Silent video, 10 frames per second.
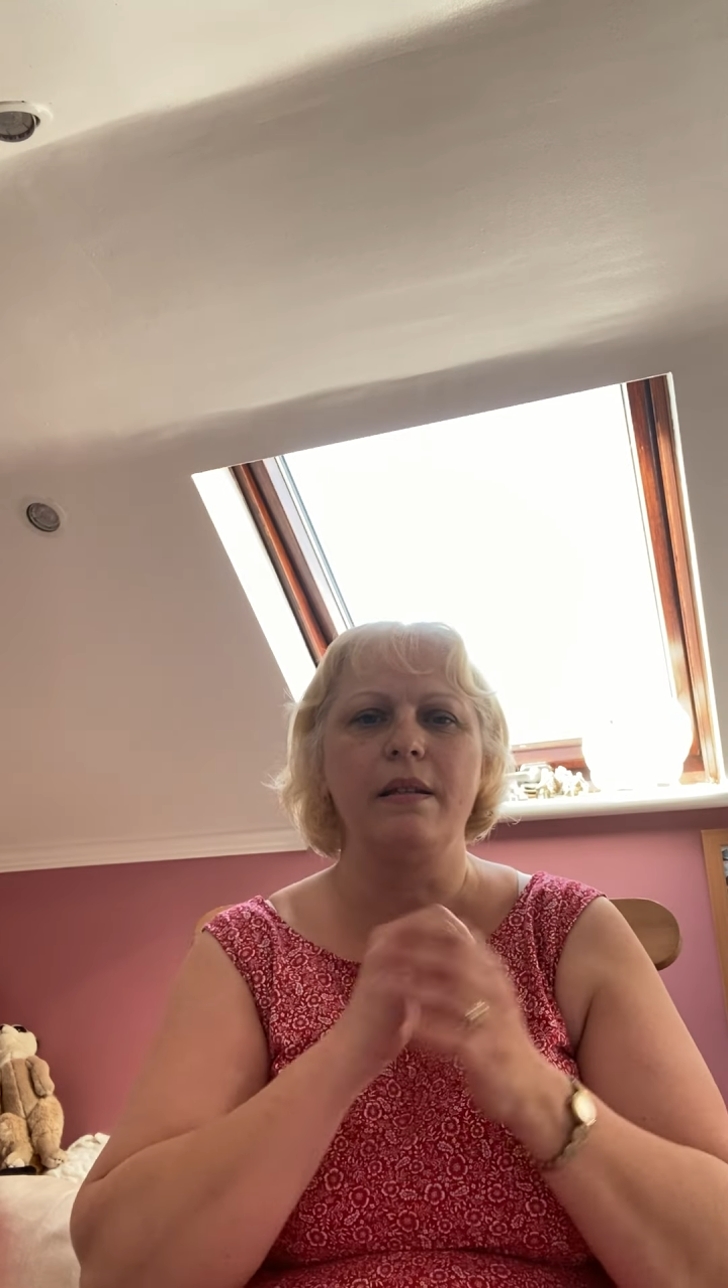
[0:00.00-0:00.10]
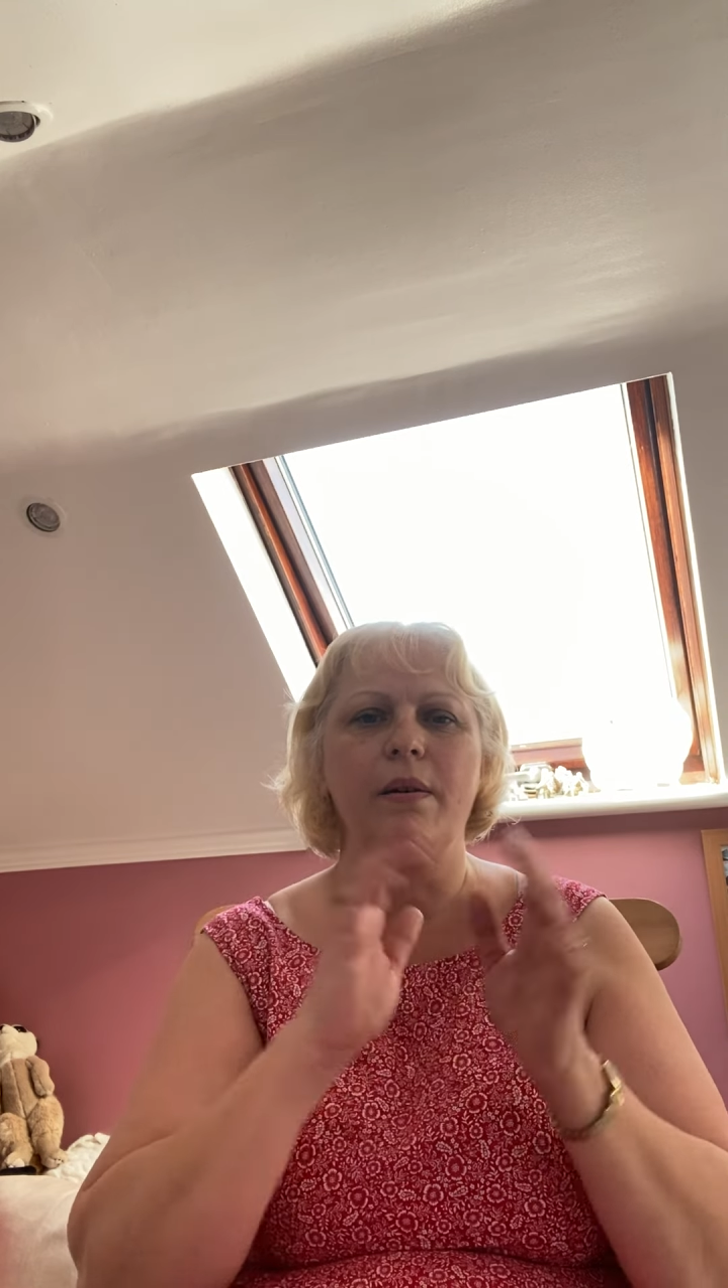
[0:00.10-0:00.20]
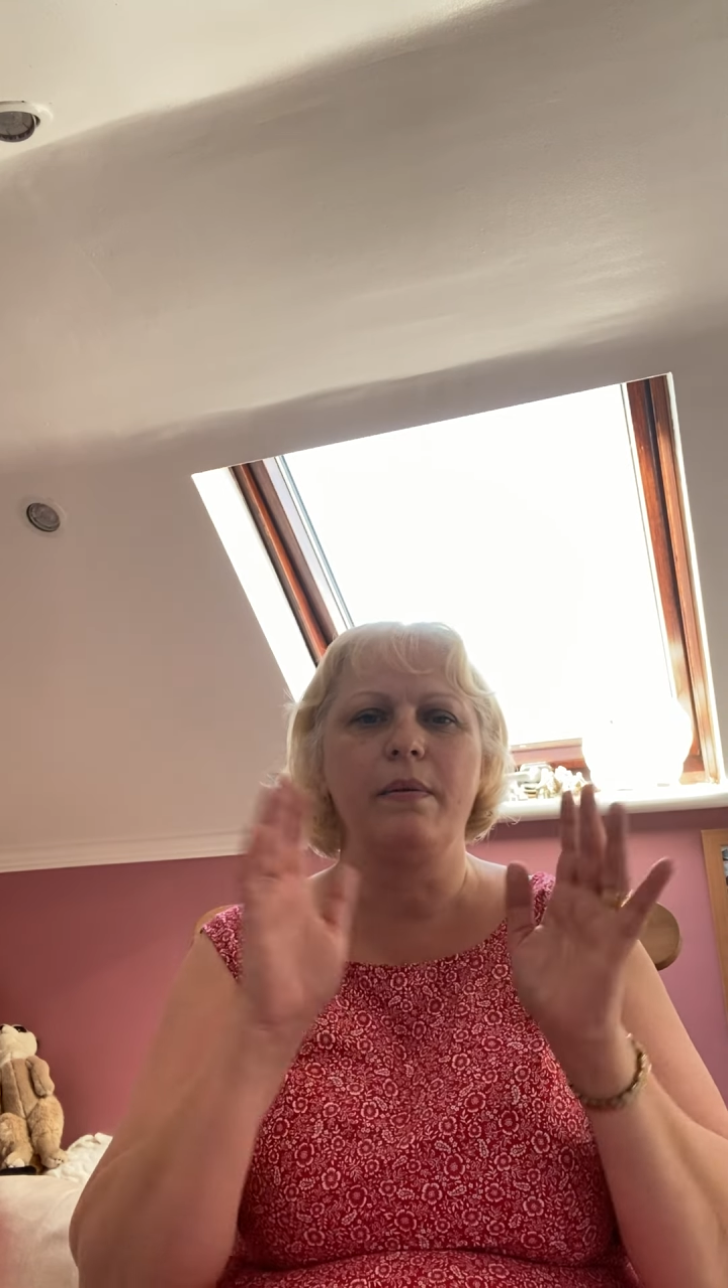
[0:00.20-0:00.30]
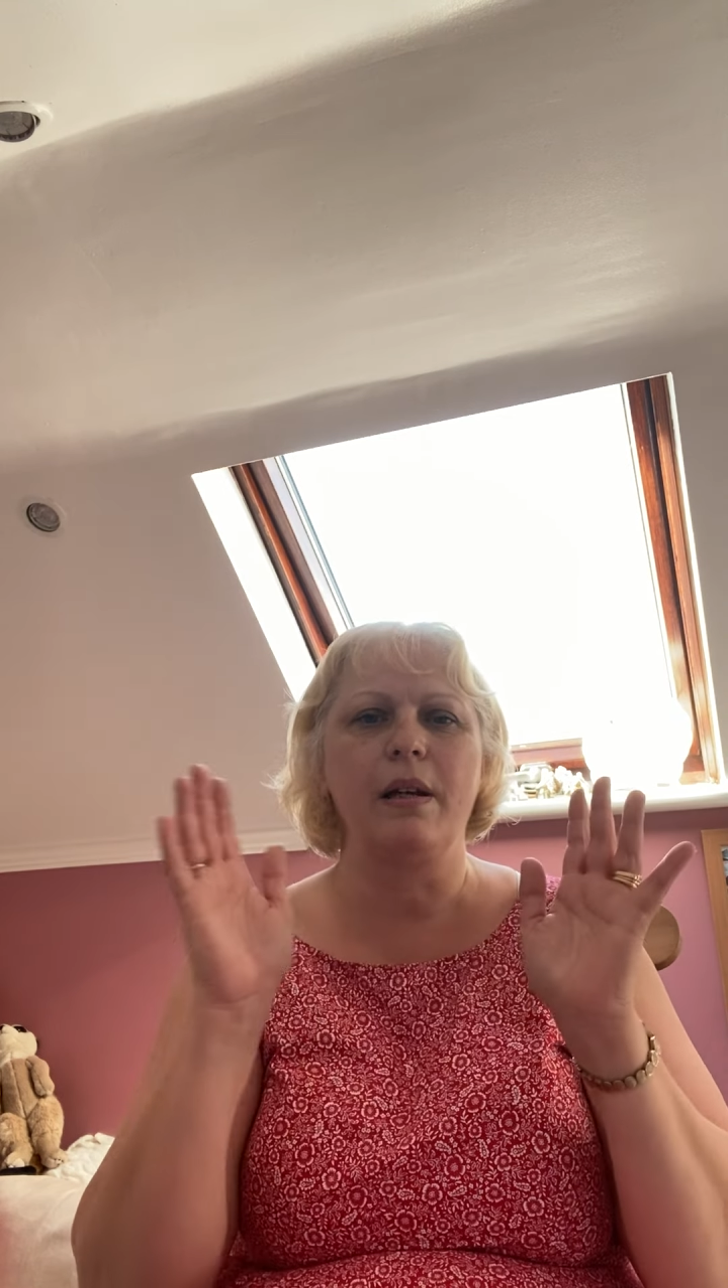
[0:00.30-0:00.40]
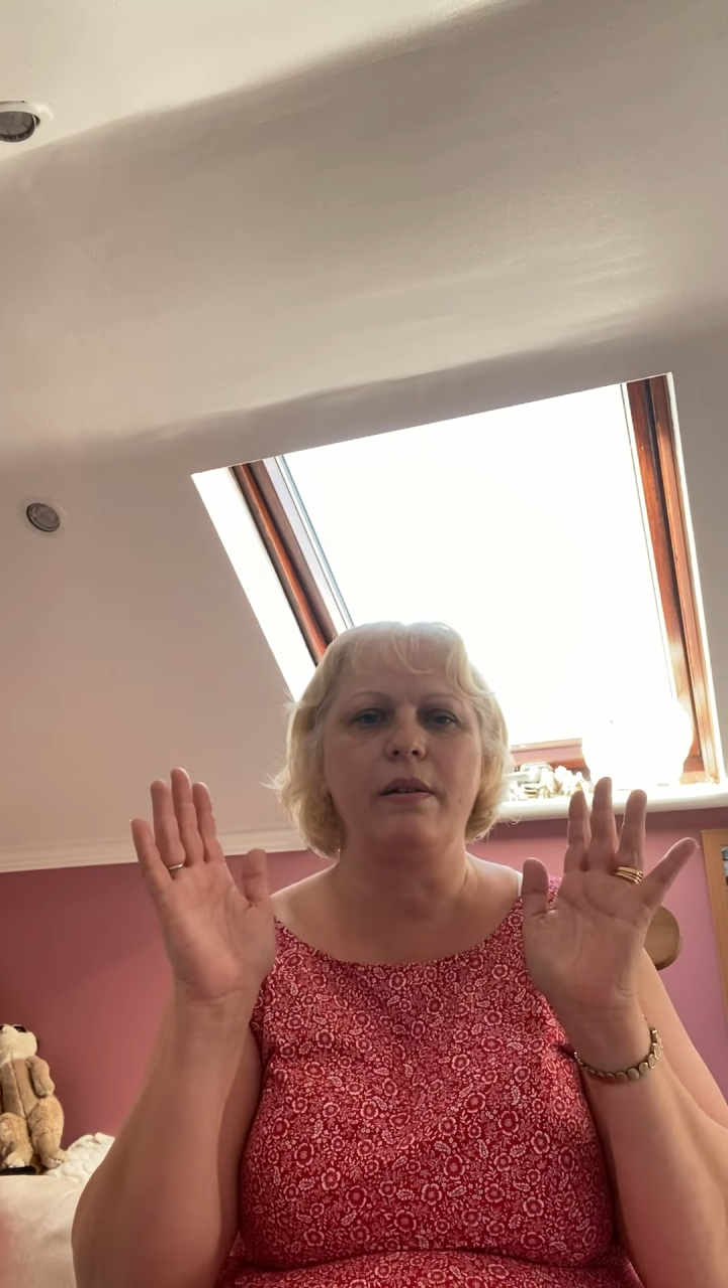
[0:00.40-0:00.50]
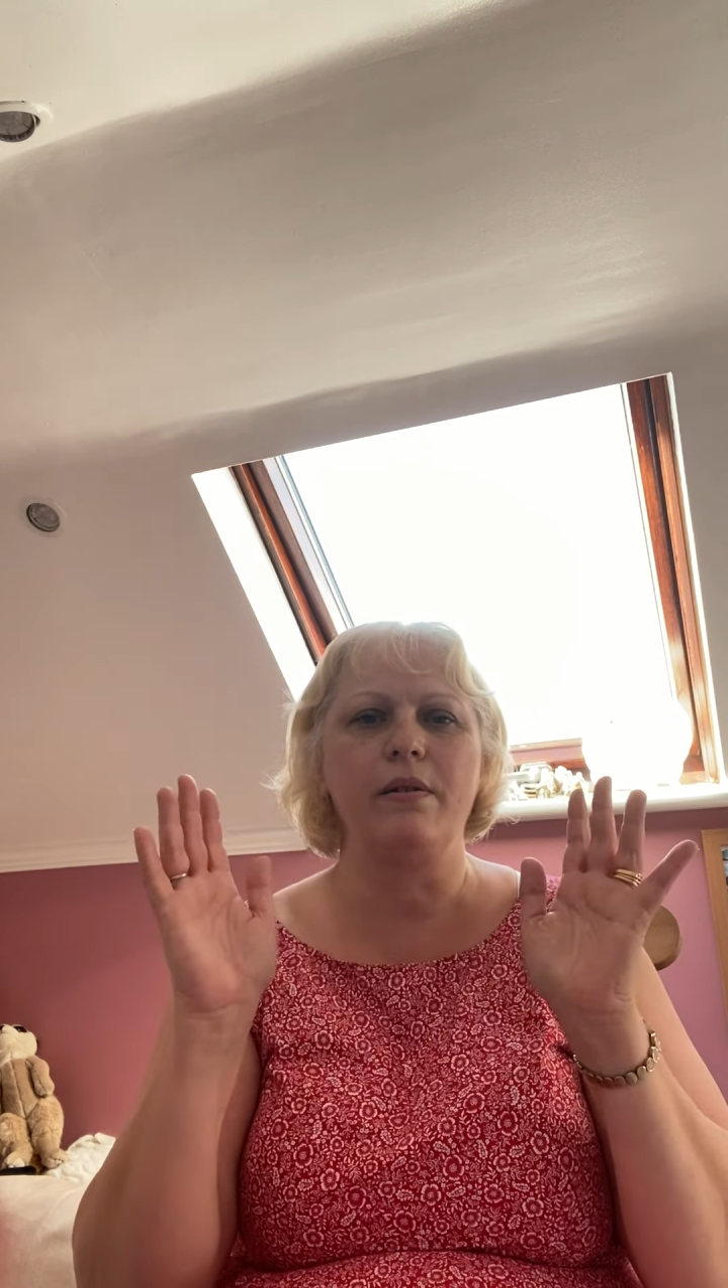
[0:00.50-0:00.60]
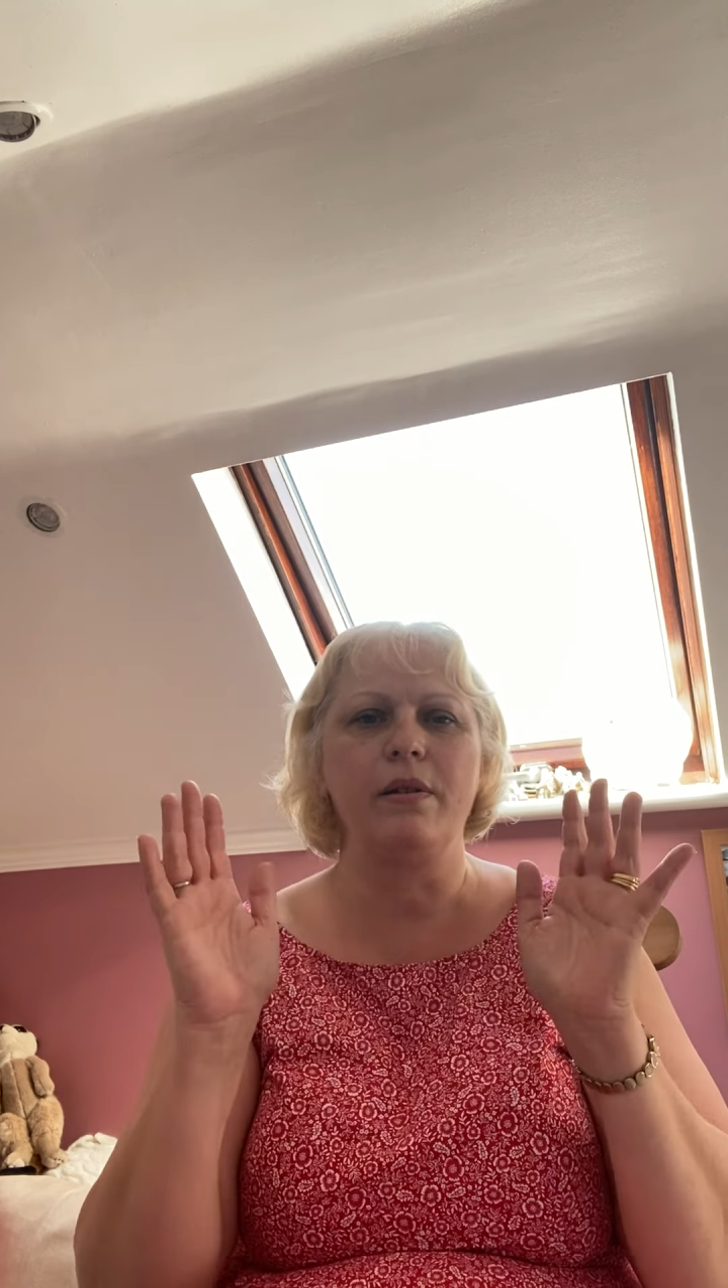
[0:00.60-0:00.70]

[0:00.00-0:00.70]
so I'm going